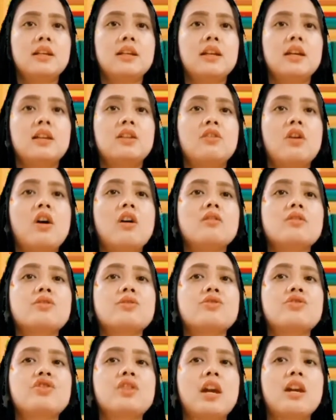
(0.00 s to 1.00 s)
It
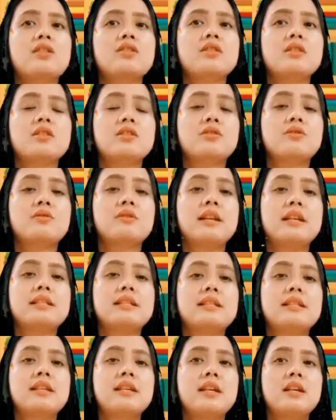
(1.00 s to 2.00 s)
also changes to the
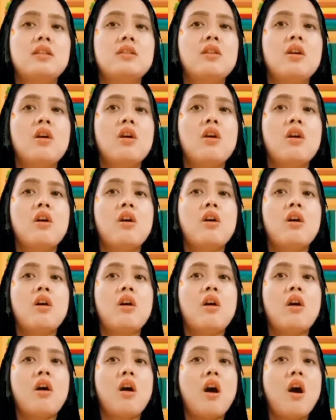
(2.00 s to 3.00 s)
skin
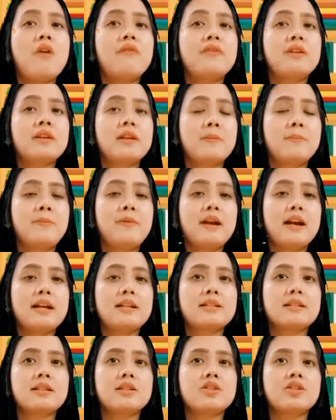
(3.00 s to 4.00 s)
over the
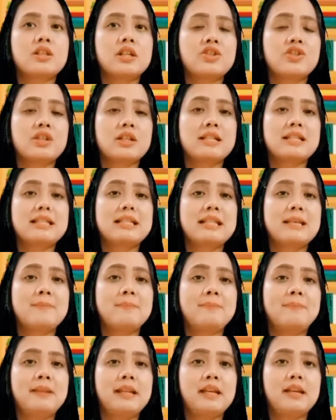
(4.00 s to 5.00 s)
breast, such as
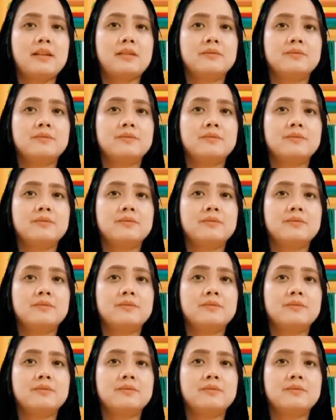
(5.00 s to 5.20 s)
dimpling.